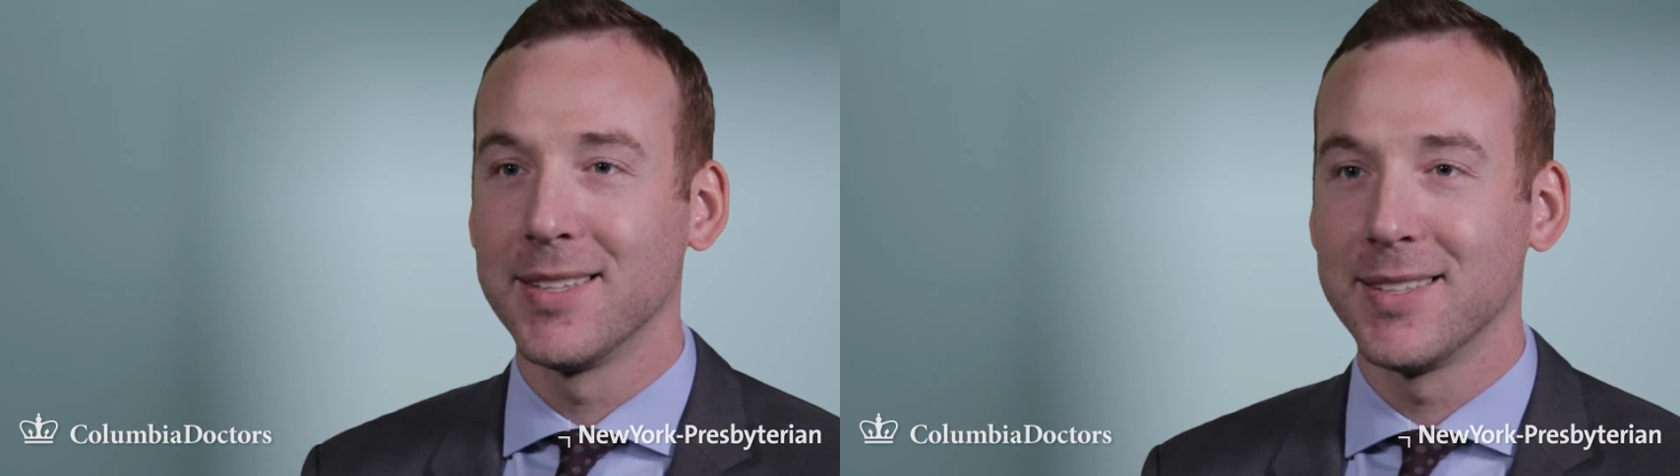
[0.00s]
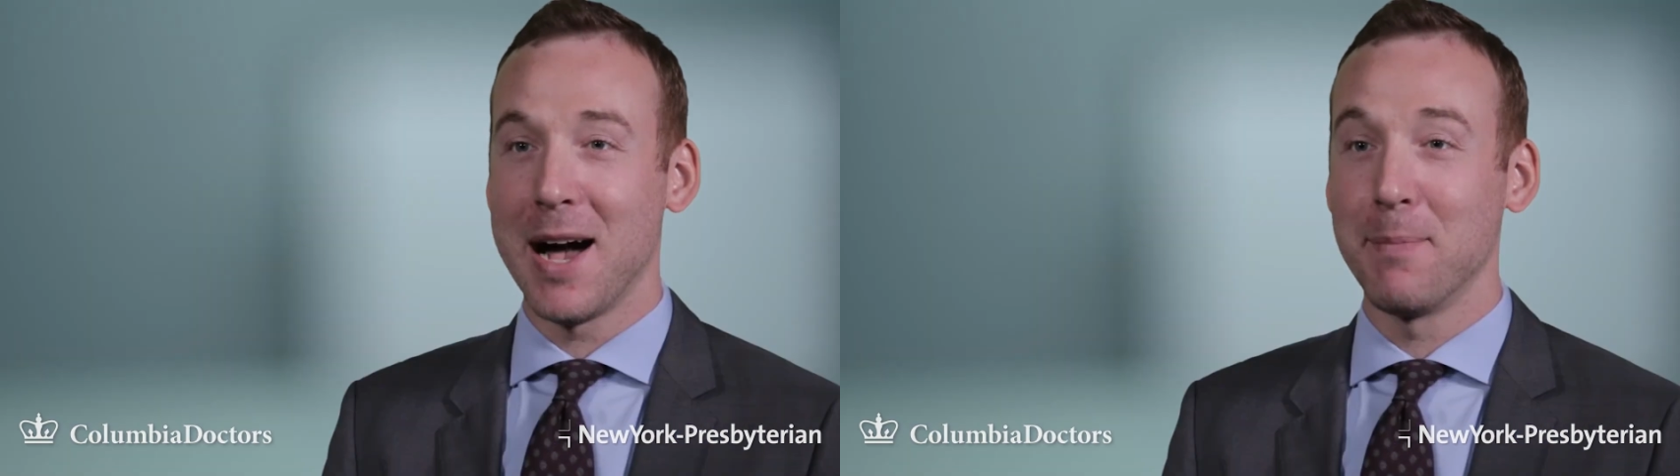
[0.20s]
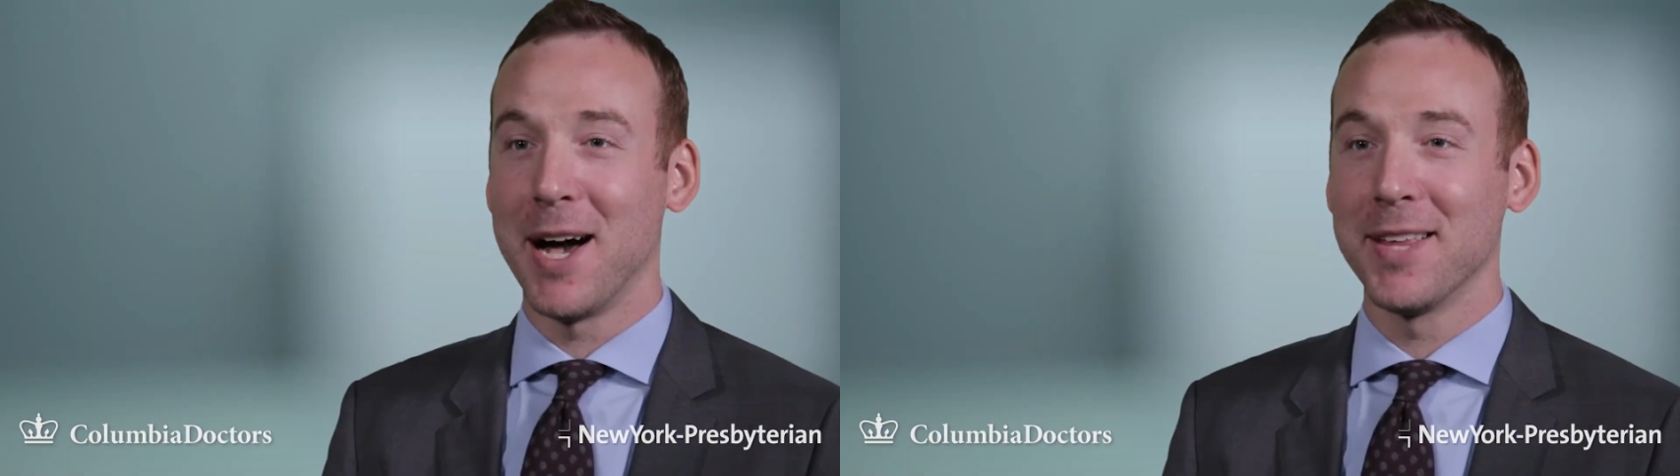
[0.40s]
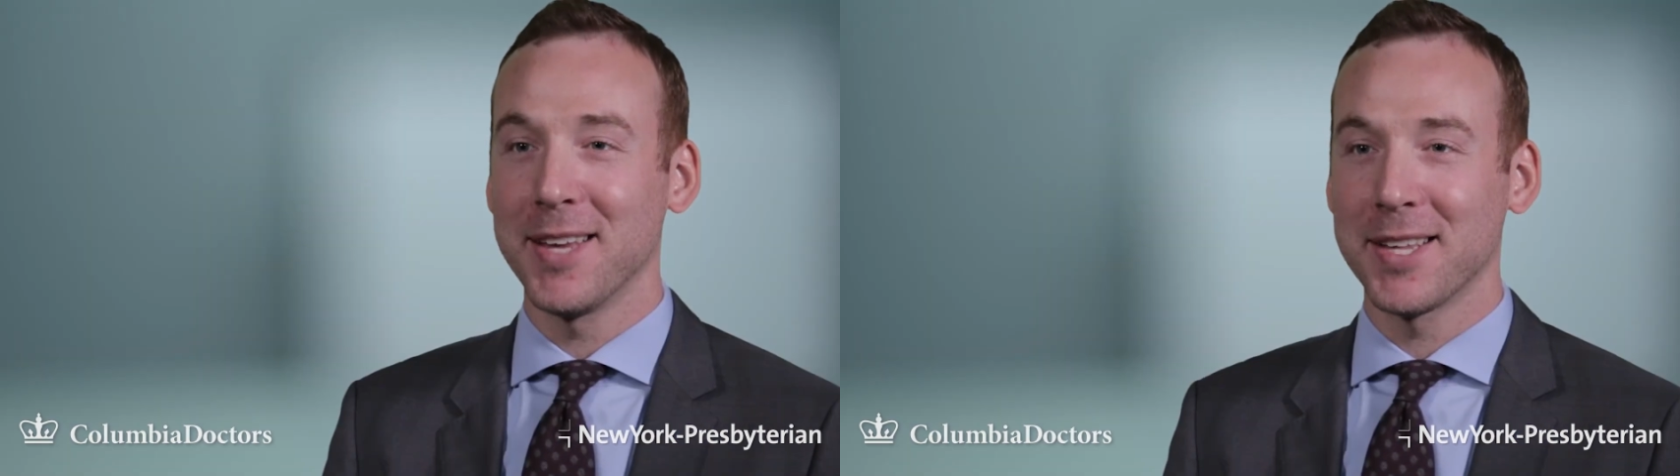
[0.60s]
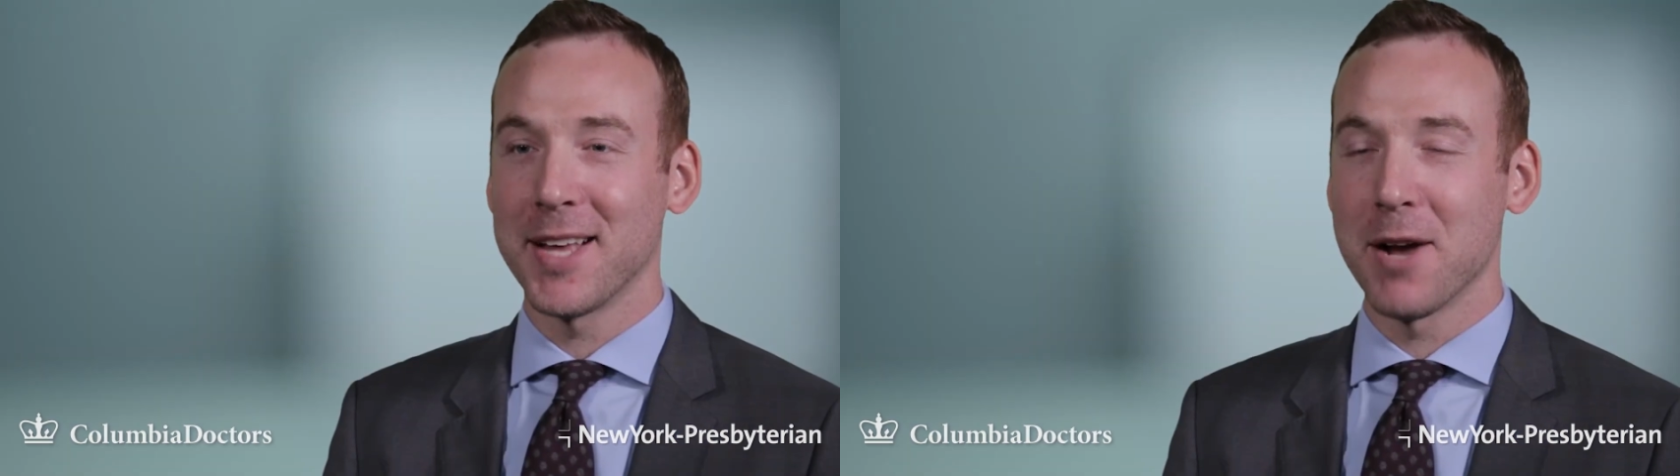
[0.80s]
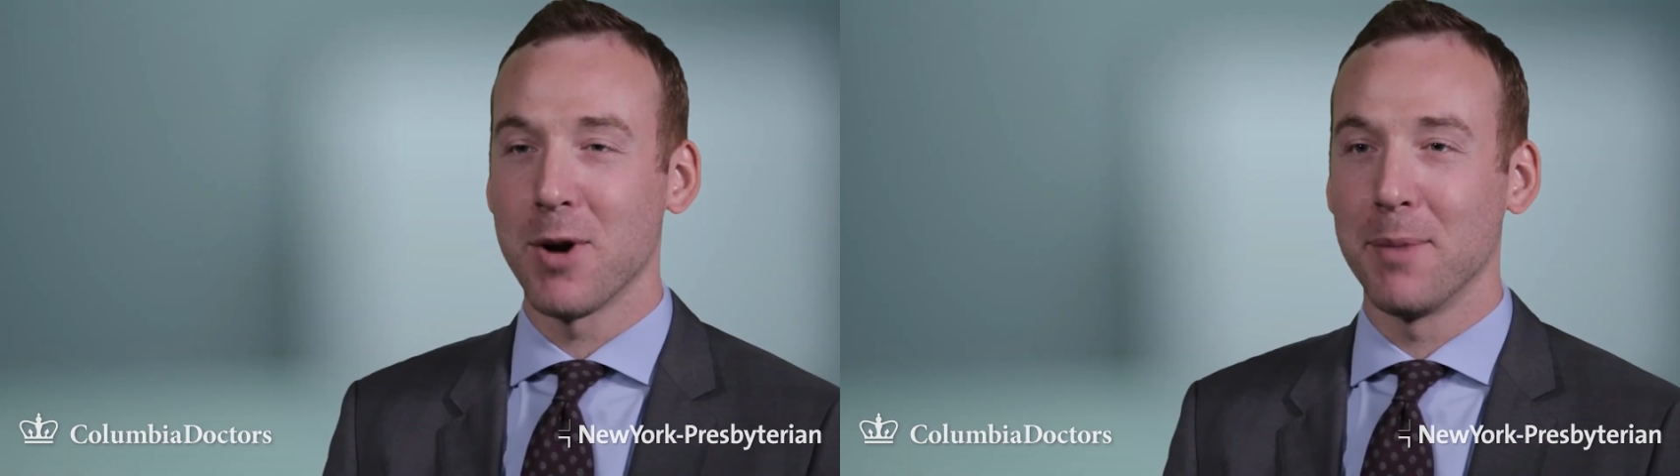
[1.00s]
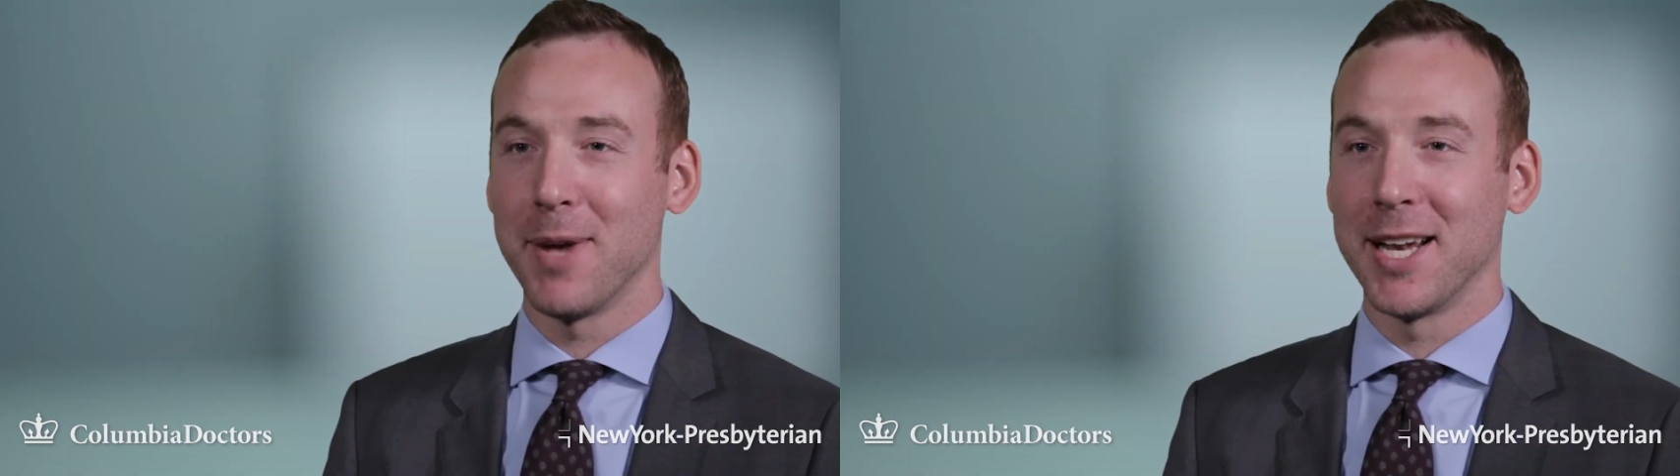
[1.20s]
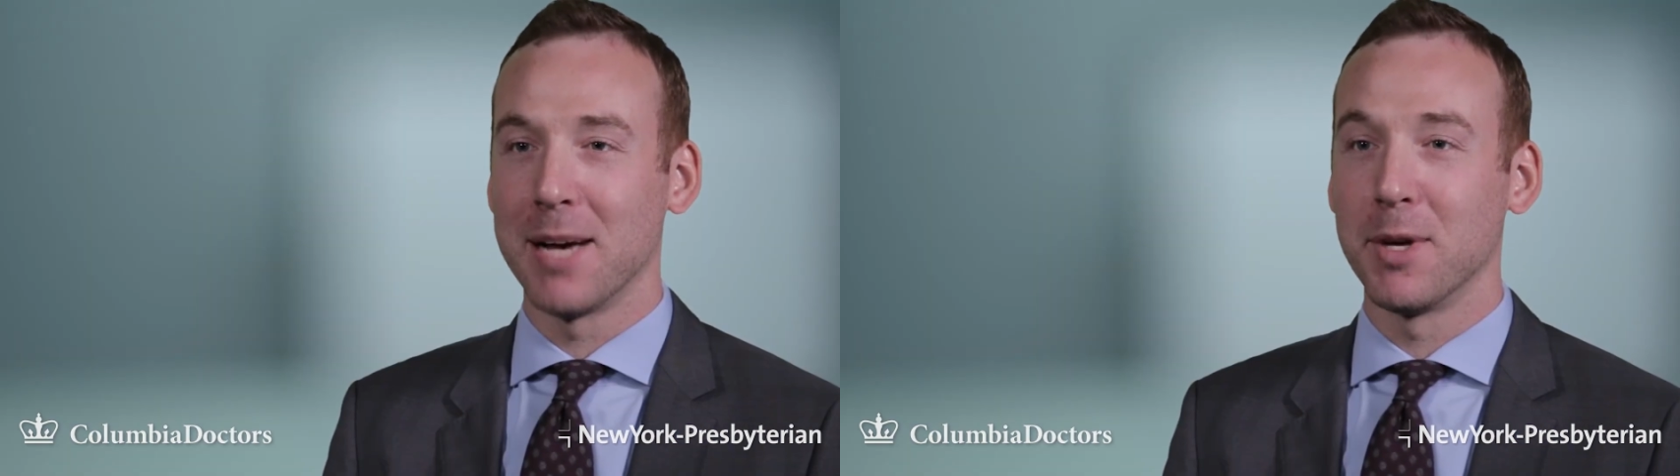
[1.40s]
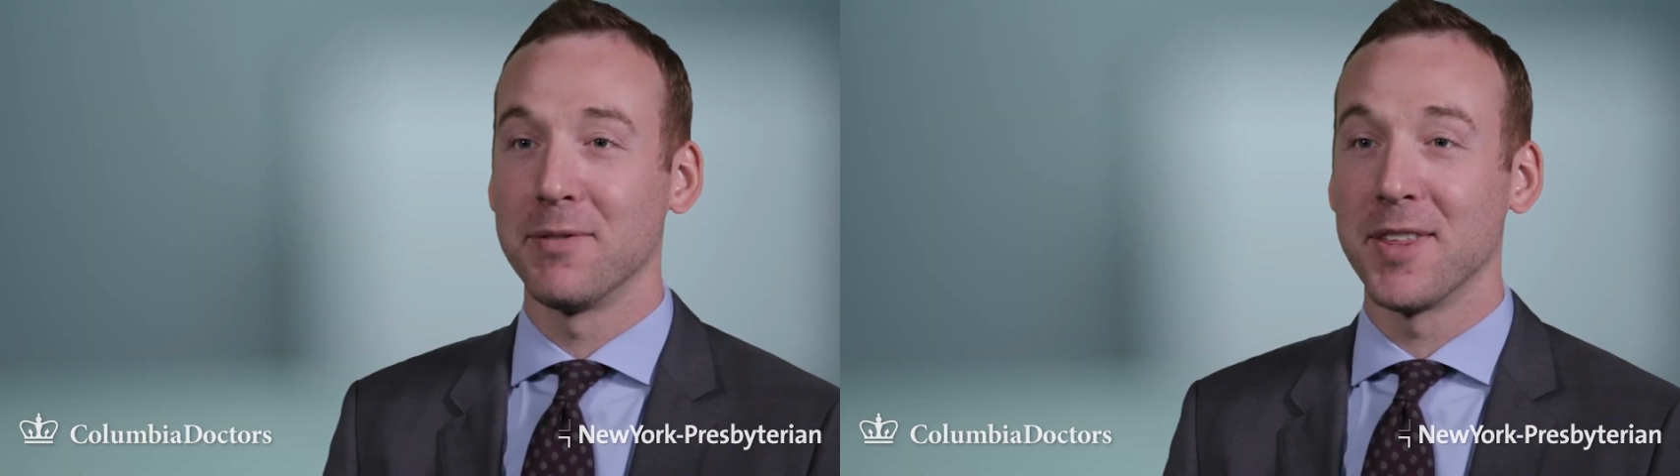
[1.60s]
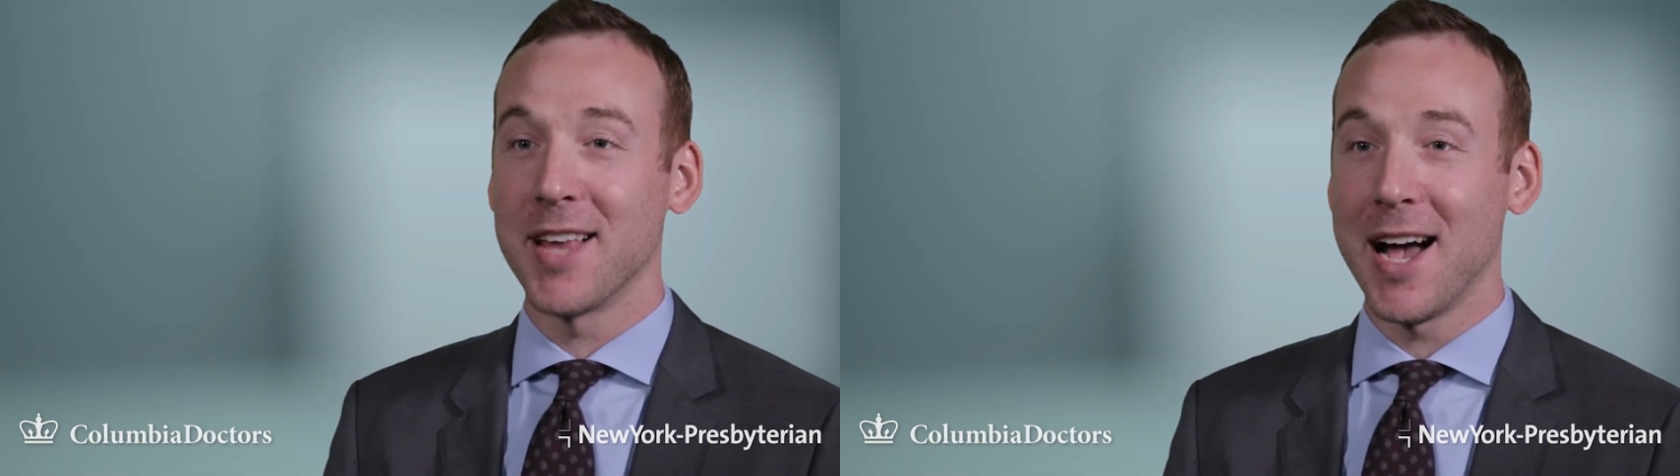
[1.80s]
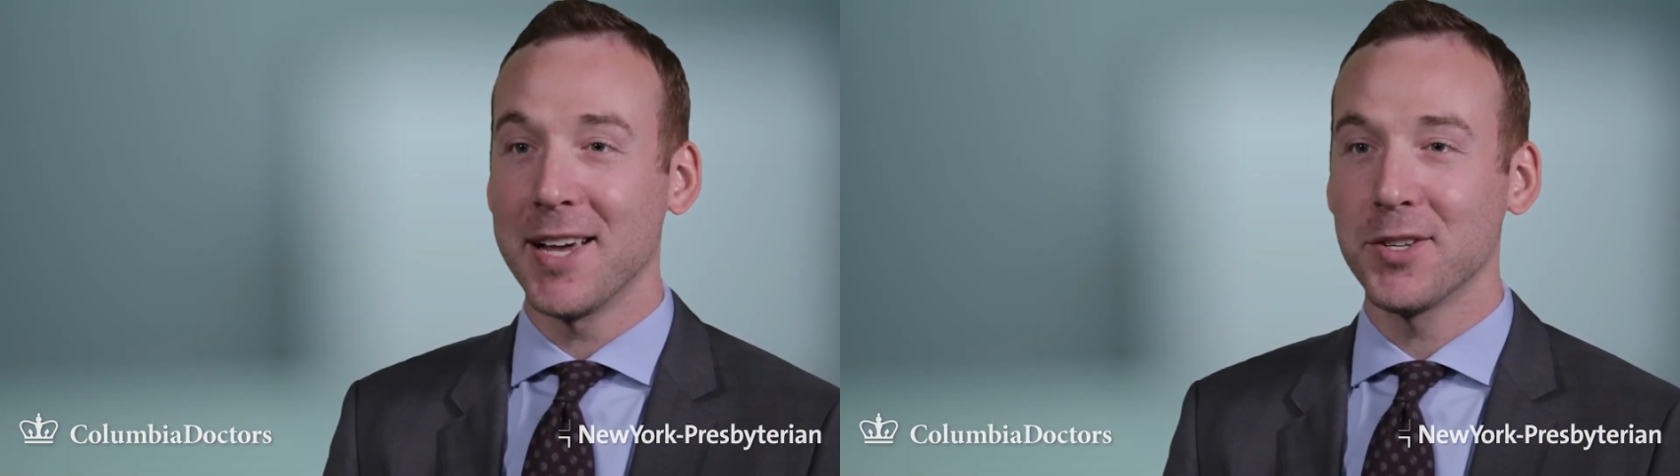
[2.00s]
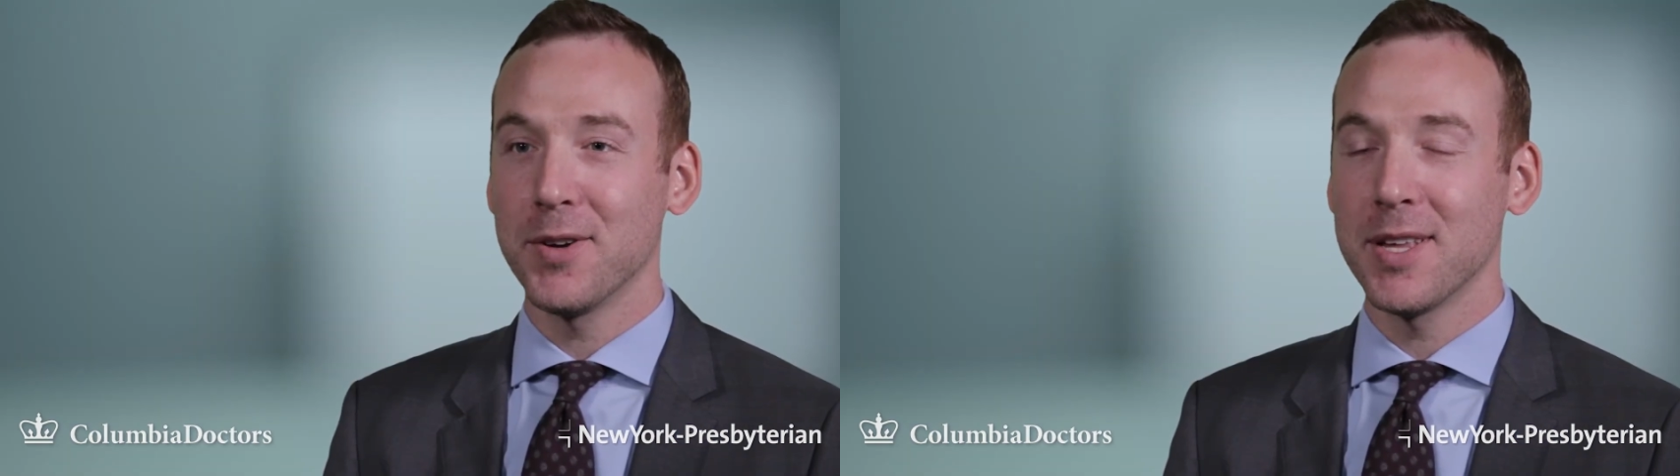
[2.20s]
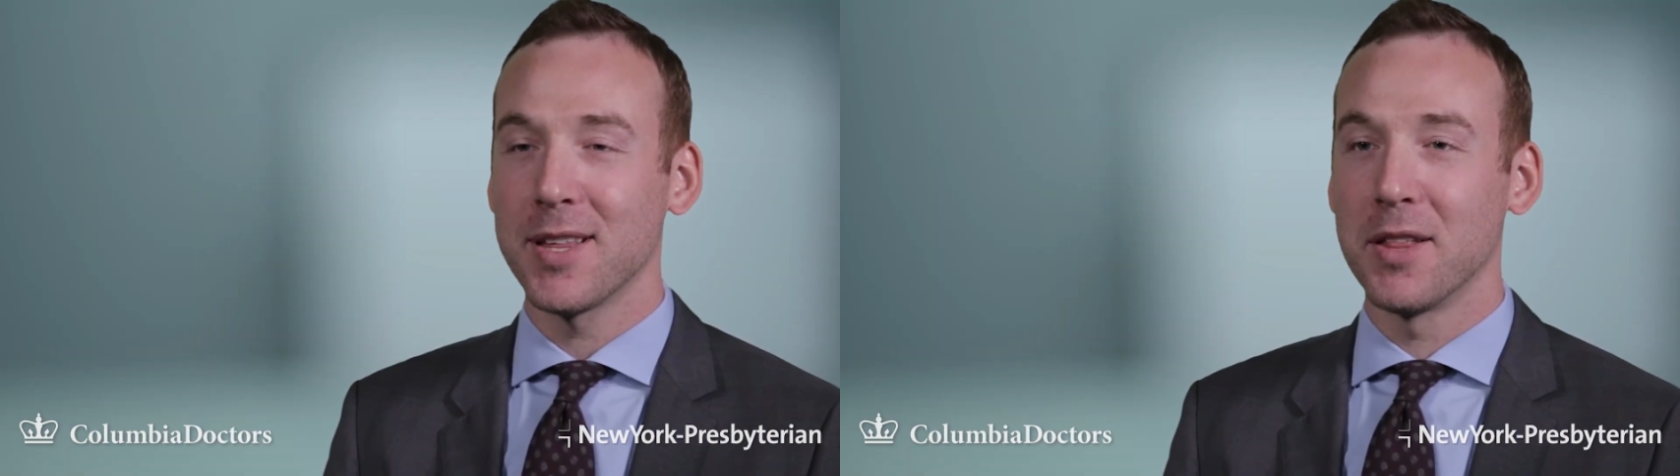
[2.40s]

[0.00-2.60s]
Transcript: I'm Isaac Syrop and I'm a physiatrist